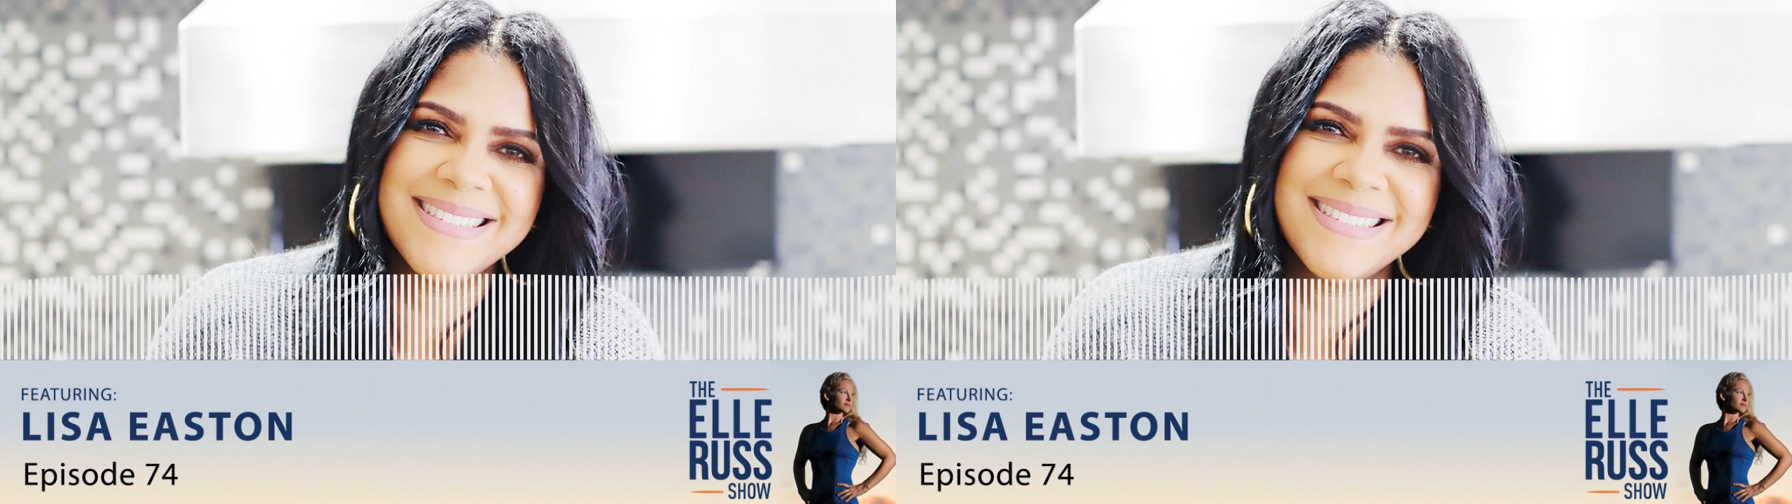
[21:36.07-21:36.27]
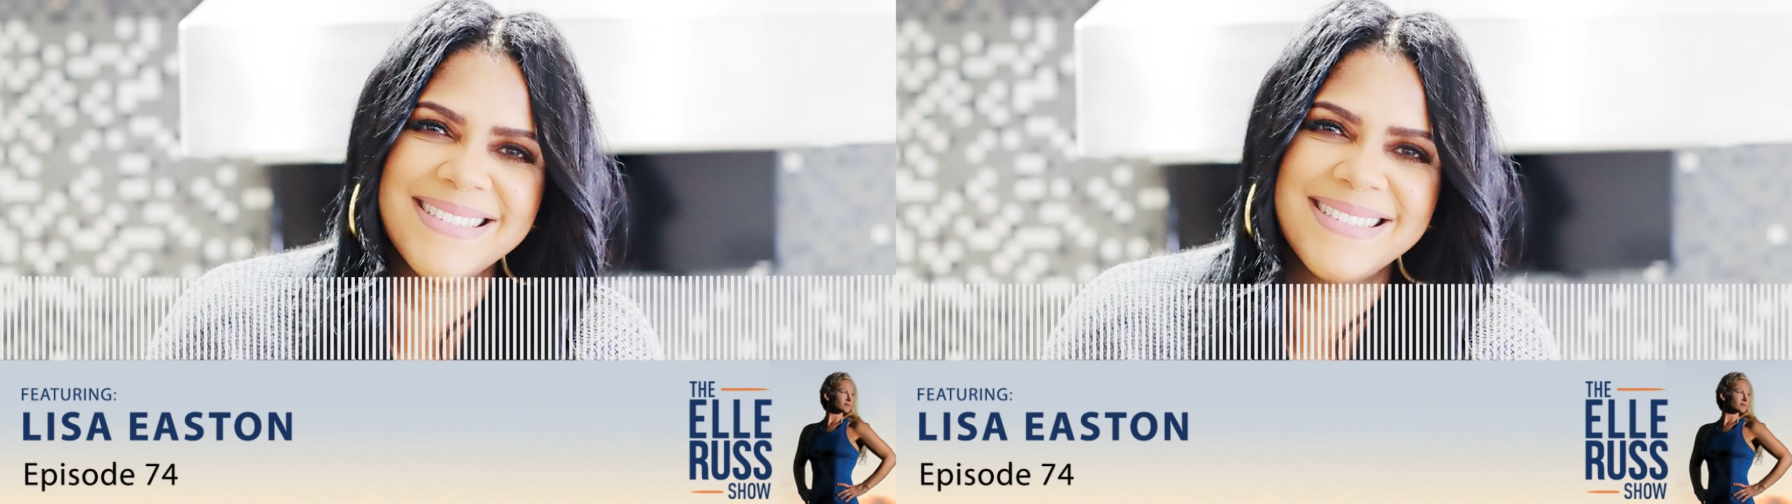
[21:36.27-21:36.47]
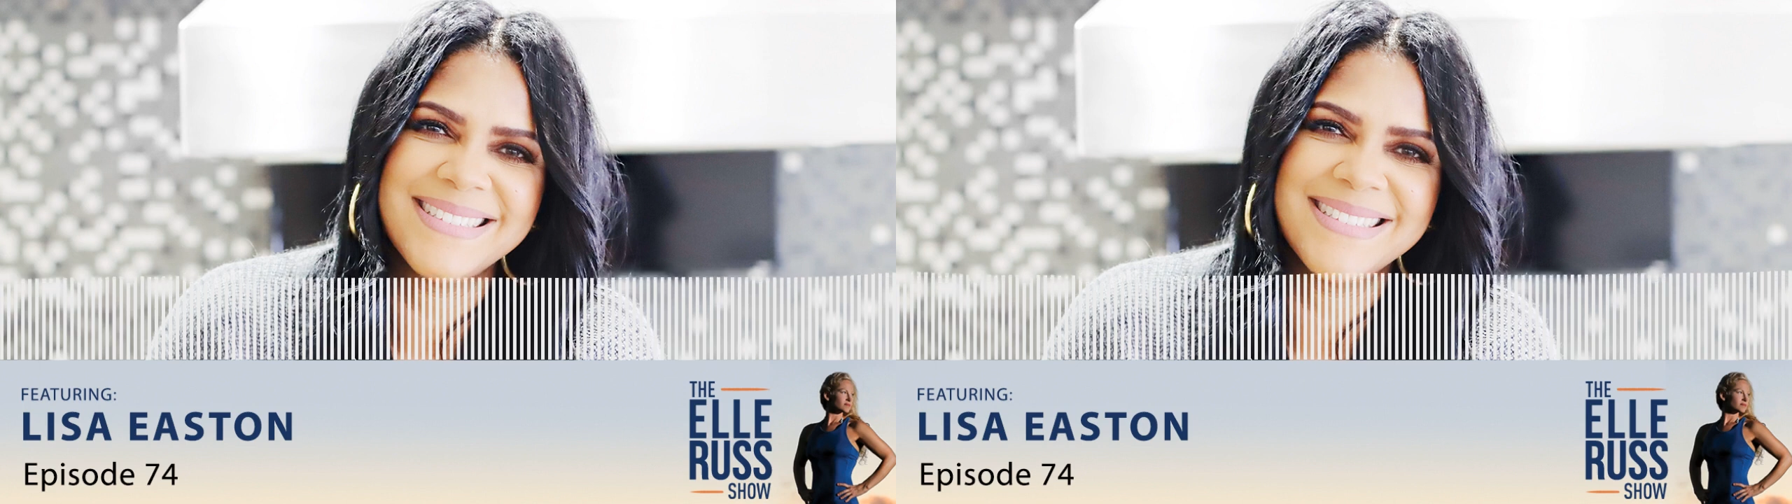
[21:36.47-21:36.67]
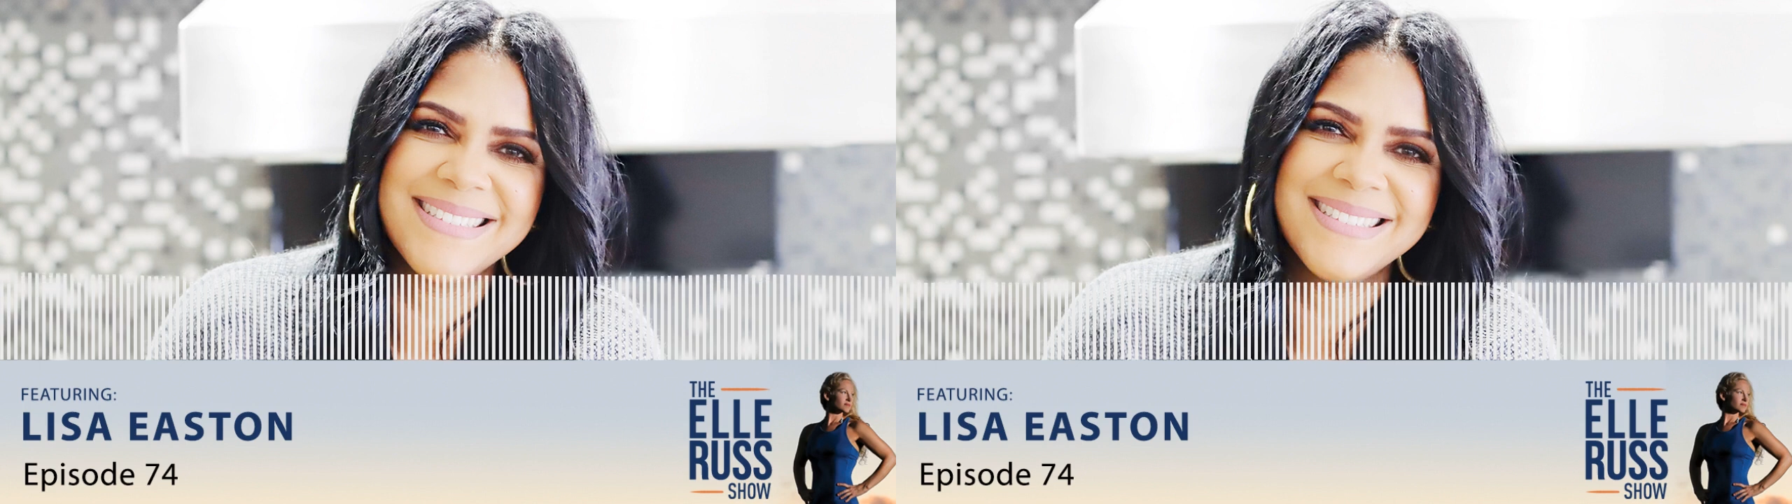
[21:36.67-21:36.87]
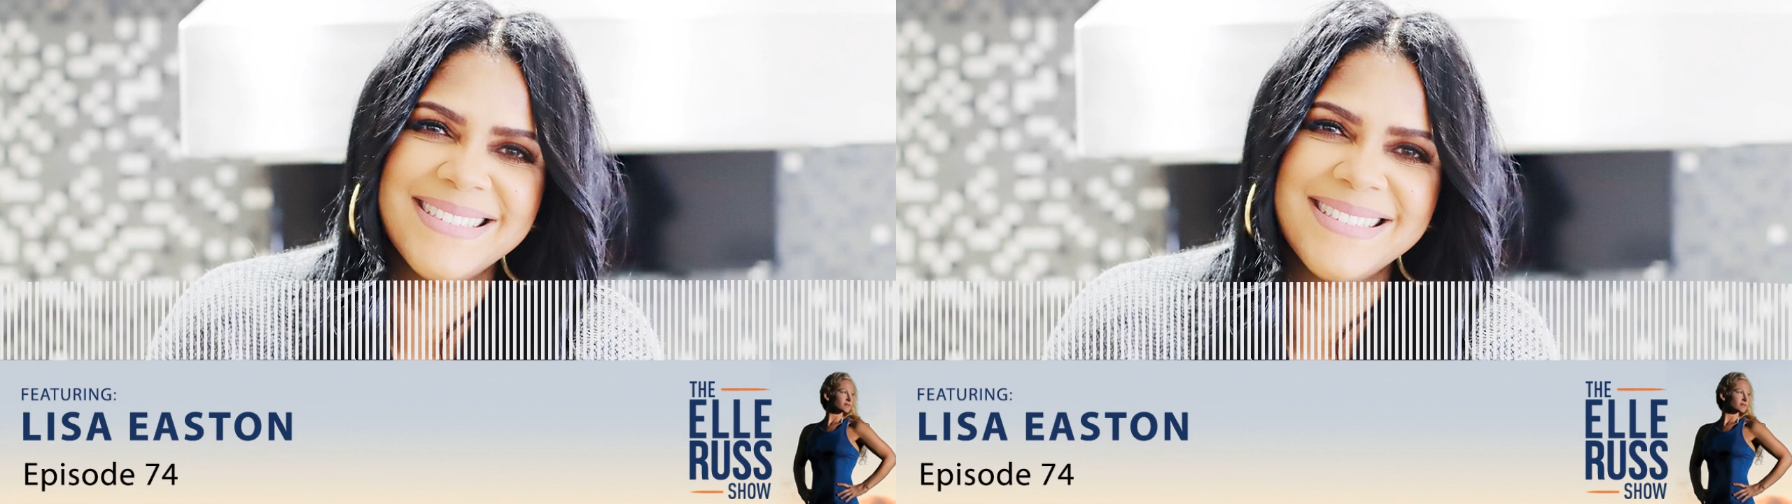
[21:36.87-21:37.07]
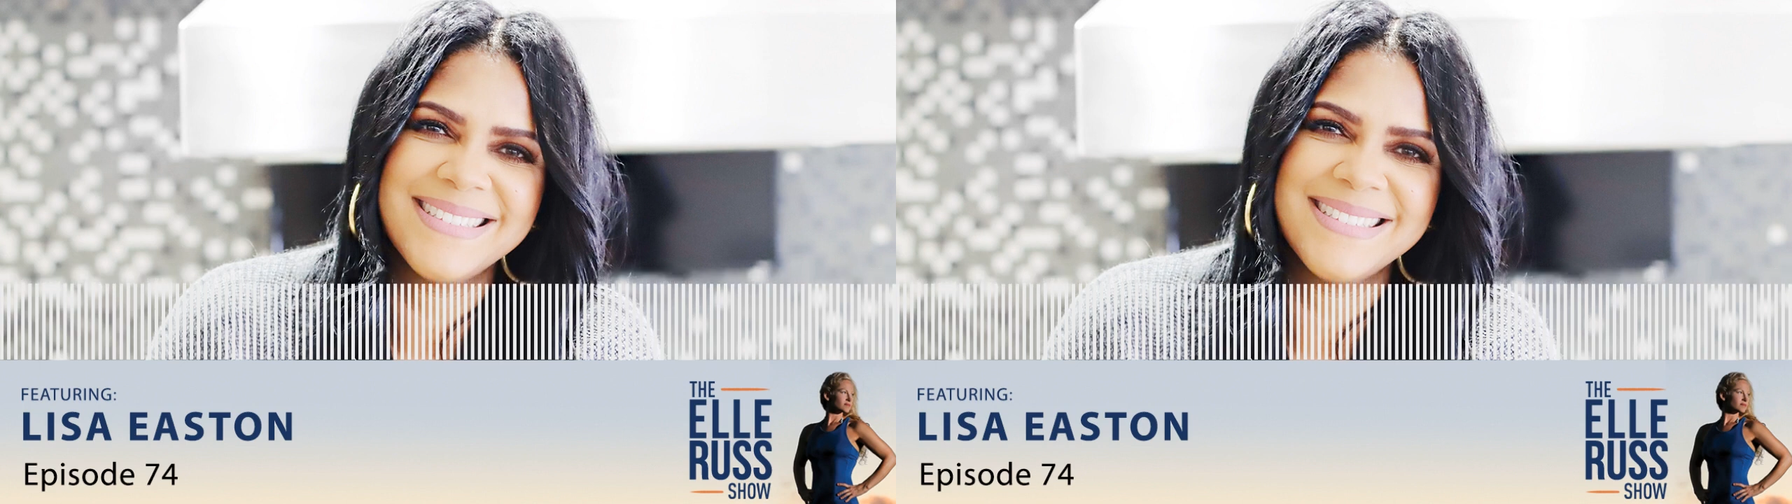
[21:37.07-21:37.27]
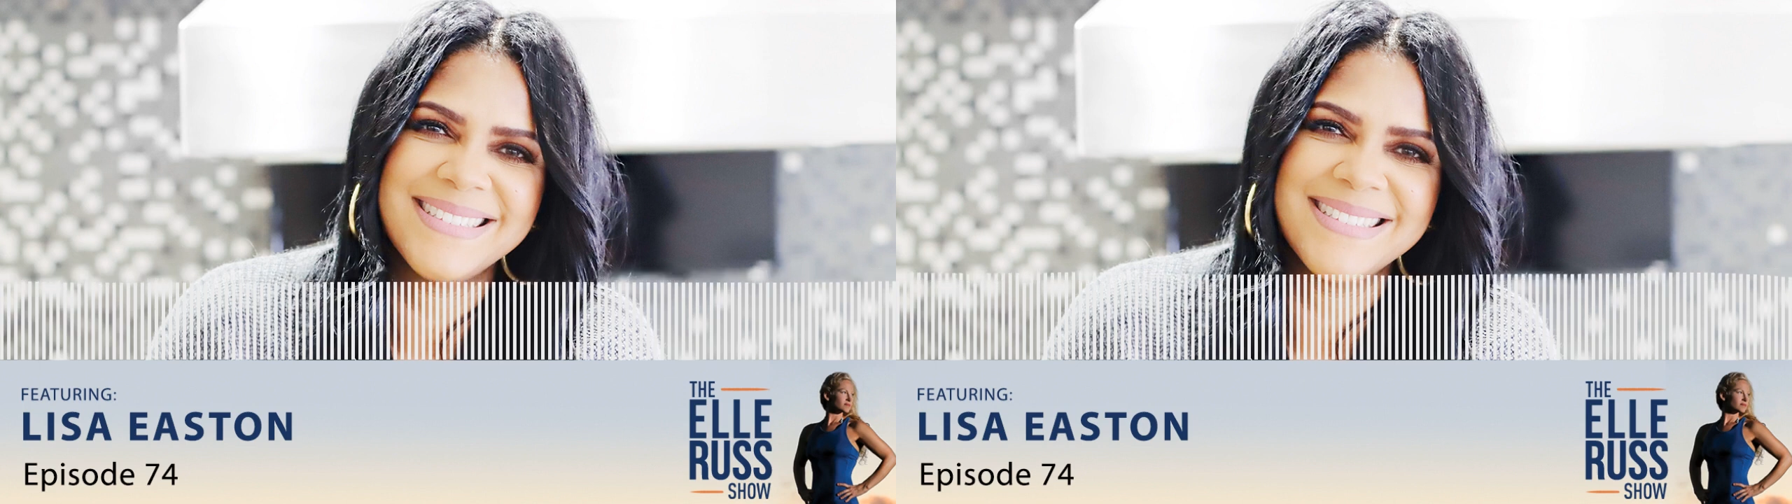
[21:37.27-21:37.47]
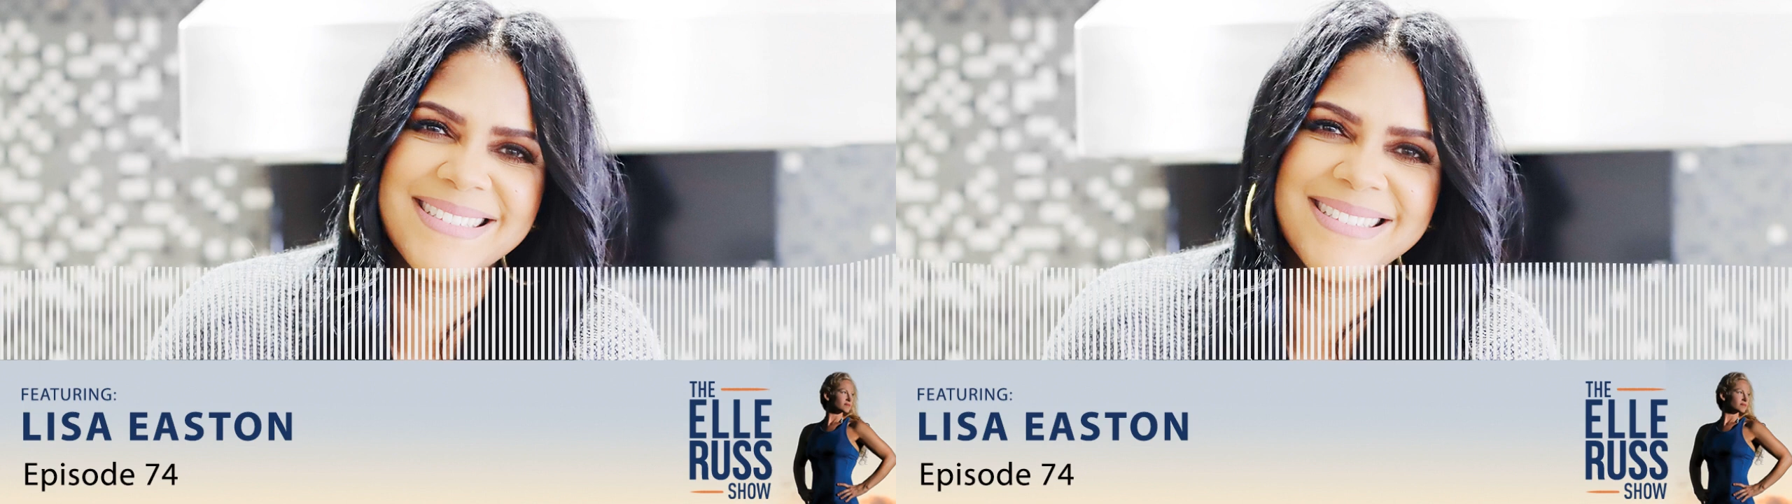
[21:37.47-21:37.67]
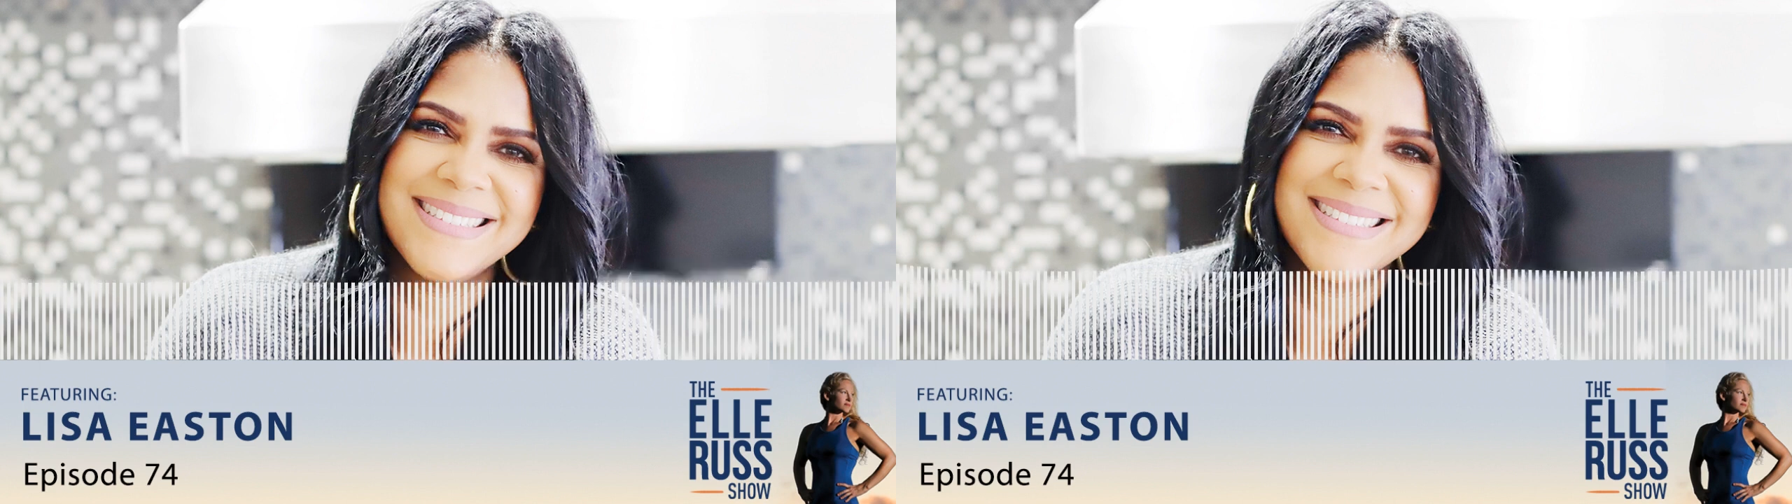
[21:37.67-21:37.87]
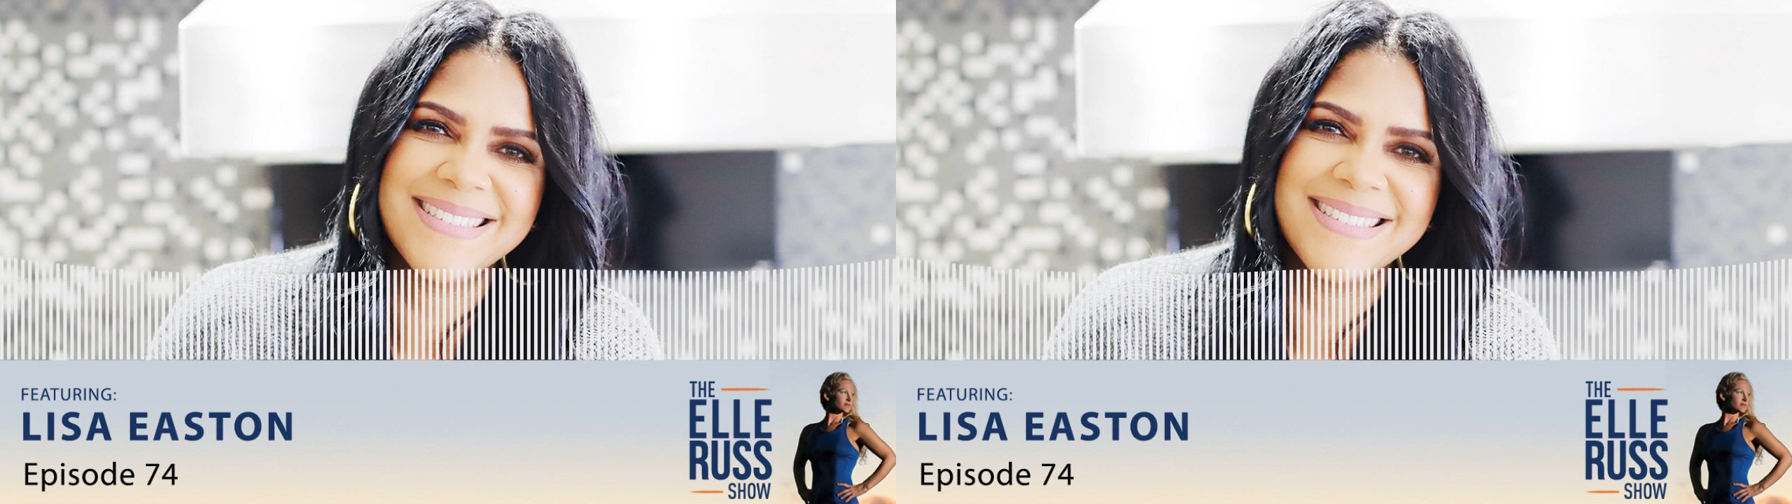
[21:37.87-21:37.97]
like do i deserve